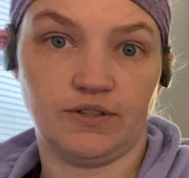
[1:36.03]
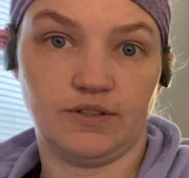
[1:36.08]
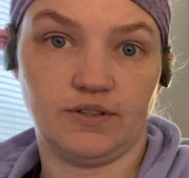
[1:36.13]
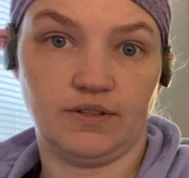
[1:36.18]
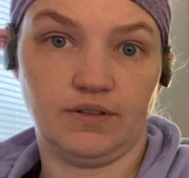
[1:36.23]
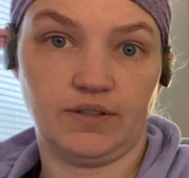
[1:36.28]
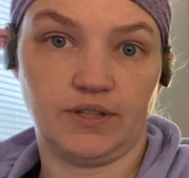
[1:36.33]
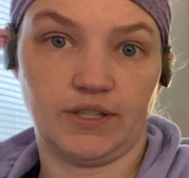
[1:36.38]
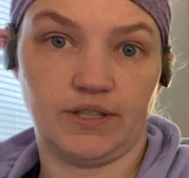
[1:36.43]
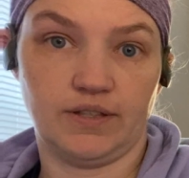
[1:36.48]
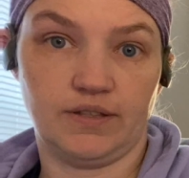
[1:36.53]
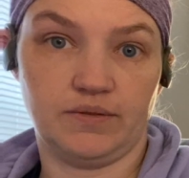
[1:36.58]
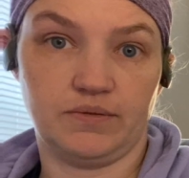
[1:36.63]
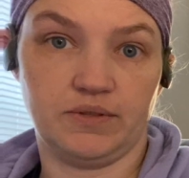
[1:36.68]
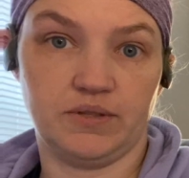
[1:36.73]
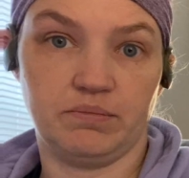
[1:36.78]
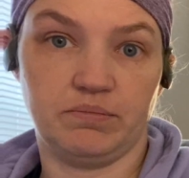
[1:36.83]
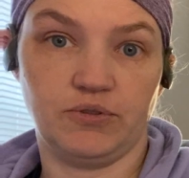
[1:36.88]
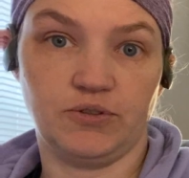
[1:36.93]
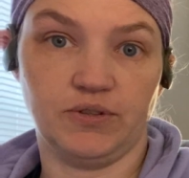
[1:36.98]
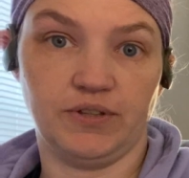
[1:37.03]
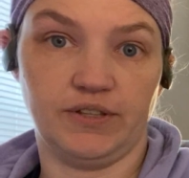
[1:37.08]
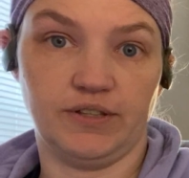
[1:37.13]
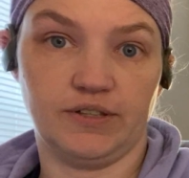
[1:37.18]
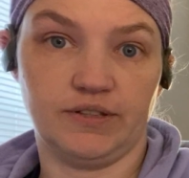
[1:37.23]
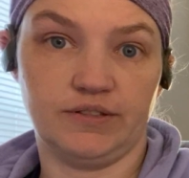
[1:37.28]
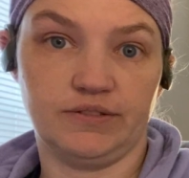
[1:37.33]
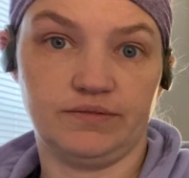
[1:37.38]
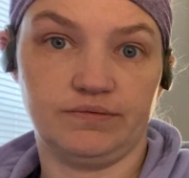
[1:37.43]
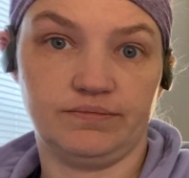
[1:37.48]
Okay, I don't want to bore
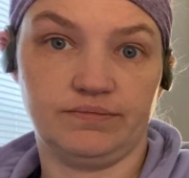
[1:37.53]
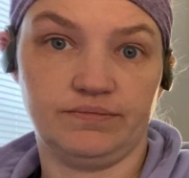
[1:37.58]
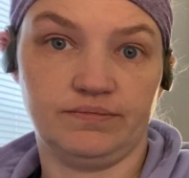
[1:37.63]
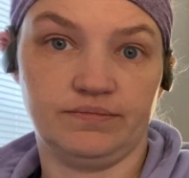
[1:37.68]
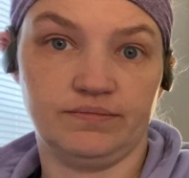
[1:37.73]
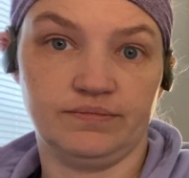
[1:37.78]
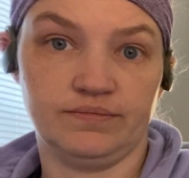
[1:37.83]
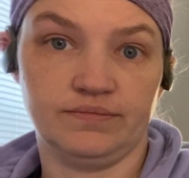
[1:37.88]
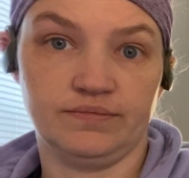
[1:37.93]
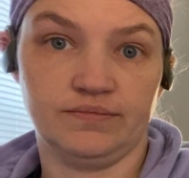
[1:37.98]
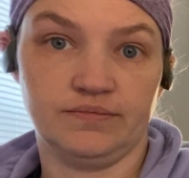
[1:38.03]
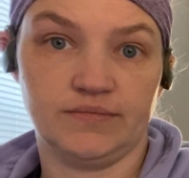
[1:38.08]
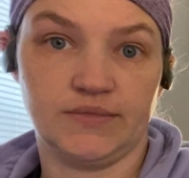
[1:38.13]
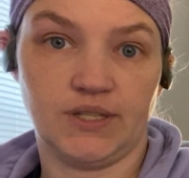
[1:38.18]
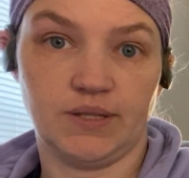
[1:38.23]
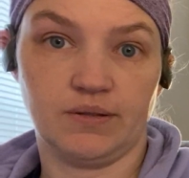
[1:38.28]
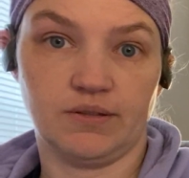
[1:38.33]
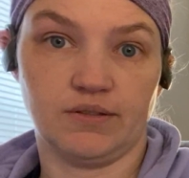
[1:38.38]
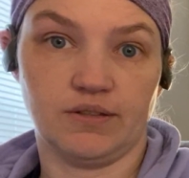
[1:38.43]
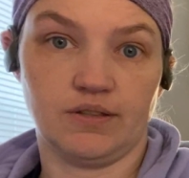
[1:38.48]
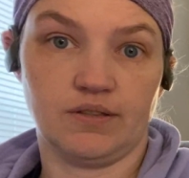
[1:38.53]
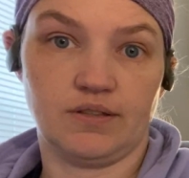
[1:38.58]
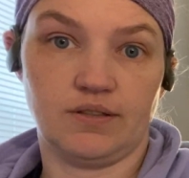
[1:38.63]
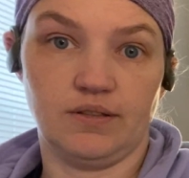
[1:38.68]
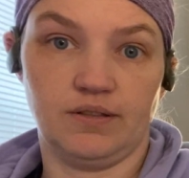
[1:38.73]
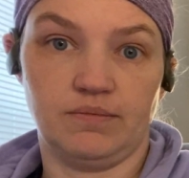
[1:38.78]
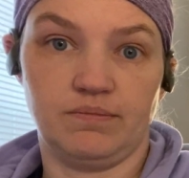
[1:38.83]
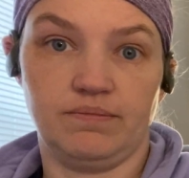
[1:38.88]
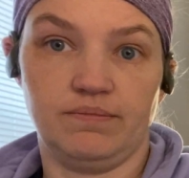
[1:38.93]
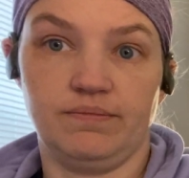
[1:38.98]
y'all. I'm going to
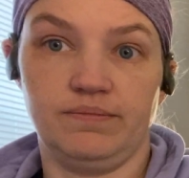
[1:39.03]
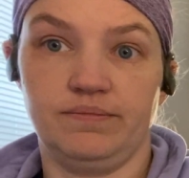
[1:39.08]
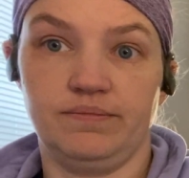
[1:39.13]
sleep.